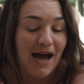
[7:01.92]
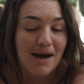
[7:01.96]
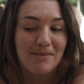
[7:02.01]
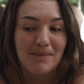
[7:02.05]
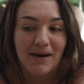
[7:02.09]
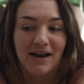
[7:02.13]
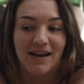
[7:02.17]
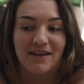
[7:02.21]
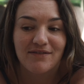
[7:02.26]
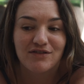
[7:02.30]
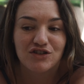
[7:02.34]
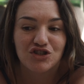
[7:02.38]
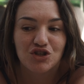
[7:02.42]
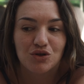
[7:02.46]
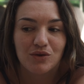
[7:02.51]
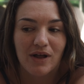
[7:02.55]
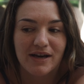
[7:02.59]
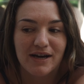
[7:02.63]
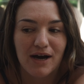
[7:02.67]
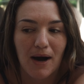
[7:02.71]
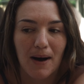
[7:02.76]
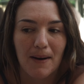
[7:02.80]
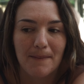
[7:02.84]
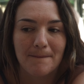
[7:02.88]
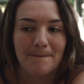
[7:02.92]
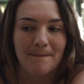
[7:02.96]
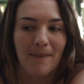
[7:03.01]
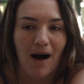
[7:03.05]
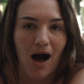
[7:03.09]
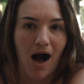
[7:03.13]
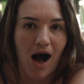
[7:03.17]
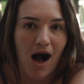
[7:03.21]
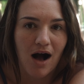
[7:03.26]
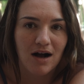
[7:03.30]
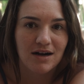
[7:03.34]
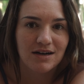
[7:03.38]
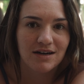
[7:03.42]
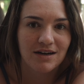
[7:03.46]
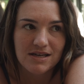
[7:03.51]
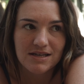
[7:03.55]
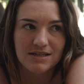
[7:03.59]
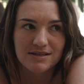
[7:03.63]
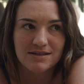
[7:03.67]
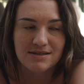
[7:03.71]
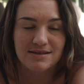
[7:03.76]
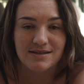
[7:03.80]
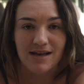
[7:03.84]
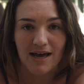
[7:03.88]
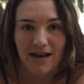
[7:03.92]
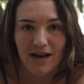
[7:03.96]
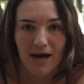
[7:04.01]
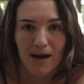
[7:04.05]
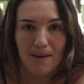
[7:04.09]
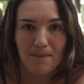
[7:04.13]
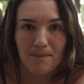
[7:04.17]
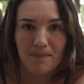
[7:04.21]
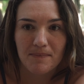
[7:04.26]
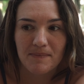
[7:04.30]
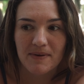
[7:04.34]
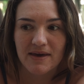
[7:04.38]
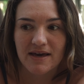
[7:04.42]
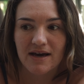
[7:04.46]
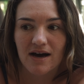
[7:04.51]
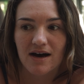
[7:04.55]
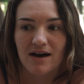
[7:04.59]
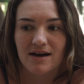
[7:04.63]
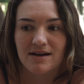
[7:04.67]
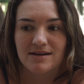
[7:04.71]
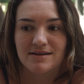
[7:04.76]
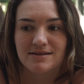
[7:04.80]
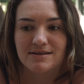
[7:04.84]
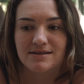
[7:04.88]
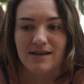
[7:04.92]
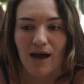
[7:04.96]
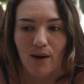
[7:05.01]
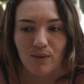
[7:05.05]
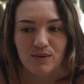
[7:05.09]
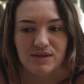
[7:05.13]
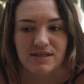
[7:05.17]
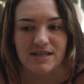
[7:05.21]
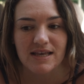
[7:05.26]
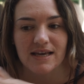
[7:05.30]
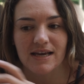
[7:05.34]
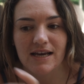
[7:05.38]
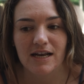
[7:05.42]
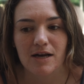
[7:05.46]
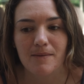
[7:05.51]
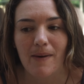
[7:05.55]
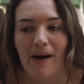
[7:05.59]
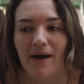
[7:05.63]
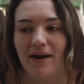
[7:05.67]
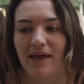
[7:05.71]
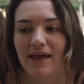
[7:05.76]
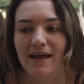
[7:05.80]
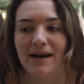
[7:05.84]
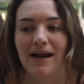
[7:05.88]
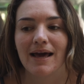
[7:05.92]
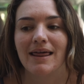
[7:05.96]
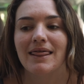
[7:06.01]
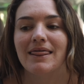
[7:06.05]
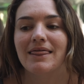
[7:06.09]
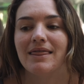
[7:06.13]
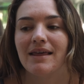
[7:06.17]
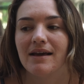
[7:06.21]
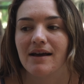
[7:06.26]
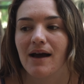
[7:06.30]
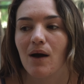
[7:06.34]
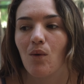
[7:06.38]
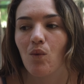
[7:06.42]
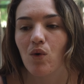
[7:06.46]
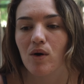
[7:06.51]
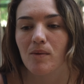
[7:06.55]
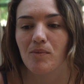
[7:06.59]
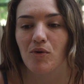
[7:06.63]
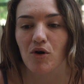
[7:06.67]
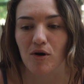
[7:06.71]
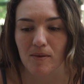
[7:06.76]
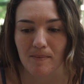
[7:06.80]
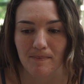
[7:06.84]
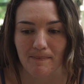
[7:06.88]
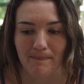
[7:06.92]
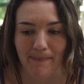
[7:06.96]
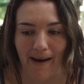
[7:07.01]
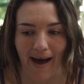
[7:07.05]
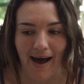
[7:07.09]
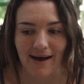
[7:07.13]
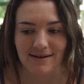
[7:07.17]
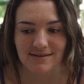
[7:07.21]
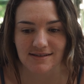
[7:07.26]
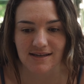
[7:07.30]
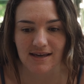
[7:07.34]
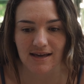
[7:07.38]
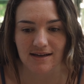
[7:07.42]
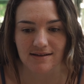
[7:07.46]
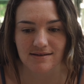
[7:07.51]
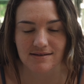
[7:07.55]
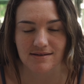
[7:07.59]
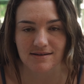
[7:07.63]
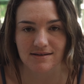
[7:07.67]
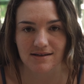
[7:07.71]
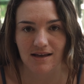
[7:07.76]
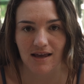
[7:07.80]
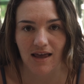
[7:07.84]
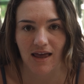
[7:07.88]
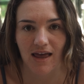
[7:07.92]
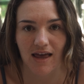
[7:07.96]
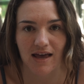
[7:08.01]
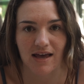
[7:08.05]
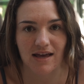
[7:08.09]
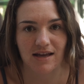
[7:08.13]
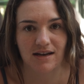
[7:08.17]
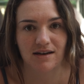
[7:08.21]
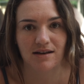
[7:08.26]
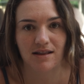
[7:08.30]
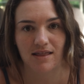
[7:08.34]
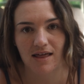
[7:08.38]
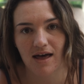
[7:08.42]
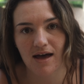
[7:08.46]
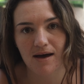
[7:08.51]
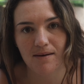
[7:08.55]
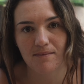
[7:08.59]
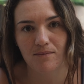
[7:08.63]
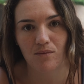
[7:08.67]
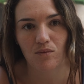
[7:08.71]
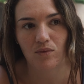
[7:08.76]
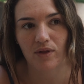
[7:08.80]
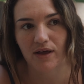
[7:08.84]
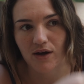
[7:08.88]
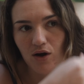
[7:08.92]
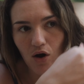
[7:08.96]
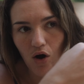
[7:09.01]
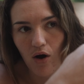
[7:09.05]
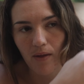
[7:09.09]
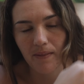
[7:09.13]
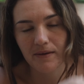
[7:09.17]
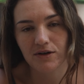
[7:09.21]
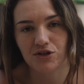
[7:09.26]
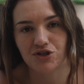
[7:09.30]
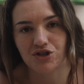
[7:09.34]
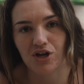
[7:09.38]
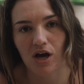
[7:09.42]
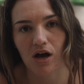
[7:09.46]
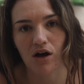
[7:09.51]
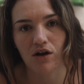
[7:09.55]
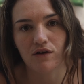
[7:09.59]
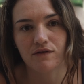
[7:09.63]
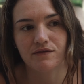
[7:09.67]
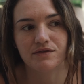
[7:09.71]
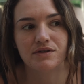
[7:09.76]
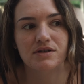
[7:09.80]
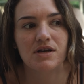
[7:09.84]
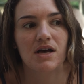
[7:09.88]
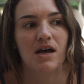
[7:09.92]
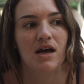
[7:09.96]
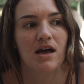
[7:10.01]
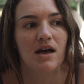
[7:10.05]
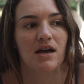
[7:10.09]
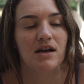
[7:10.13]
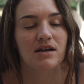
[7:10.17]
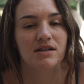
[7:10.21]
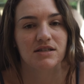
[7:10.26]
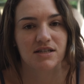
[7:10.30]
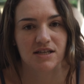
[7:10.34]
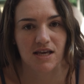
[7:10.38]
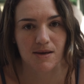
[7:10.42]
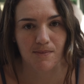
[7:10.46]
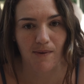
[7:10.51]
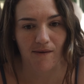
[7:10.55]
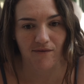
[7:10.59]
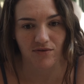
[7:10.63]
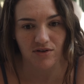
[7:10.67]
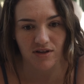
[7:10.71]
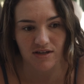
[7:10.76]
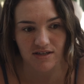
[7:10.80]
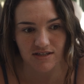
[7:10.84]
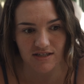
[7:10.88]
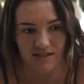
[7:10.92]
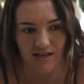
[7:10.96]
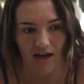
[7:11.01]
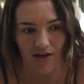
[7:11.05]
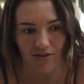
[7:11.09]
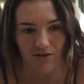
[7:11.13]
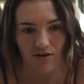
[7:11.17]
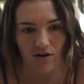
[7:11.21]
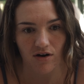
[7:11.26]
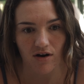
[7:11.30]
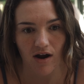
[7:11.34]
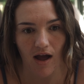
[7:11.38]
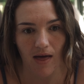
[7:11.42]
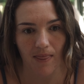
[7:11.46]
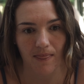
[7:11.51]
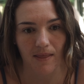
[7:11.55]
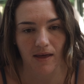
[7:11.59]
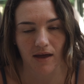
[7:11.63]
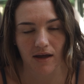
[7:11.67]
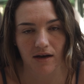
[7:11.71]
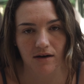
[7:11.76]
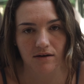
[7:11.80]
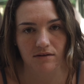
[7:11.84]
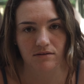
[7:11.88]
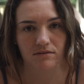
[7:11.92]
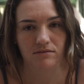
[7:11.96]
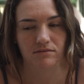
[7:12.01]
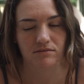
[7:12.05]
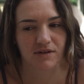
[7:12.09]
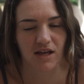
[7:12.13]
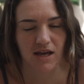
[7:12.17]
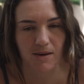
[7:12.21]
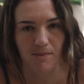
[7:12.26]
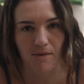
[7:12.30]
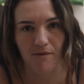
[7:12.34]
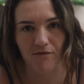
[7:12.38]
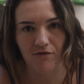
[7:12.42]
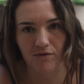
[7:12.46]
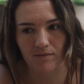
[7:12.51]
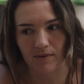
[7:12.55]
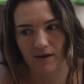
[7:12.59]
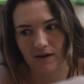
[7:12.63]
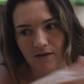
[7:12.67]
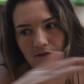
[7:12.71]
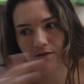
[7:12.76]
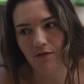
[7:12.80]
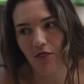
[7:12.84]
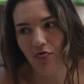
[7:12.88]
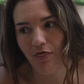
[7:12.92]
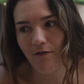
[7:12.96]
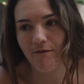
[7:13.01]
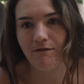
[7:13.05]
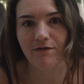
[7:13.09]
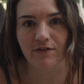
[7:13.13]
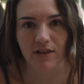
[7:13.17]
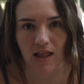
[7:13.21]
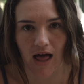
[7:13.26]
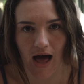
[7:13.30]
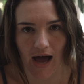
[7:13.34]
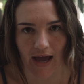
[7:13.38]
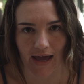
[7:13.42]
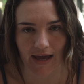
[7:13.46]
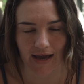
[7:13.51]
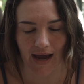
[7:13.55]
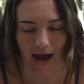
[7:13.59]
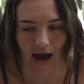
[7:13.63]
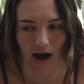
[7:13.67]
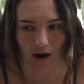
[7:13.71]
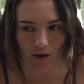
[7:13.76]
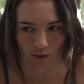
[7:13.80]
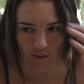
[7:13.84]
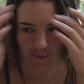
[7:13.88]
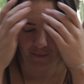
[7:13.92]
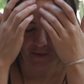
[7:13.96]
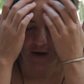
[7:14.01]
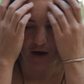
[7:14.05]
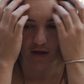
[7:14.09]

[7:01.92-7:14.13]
I might even do like a mock setup because I was thinking about it and I think I wanna put baskets in them, like on the shelves, to keep everything together and then keep it from like flying out.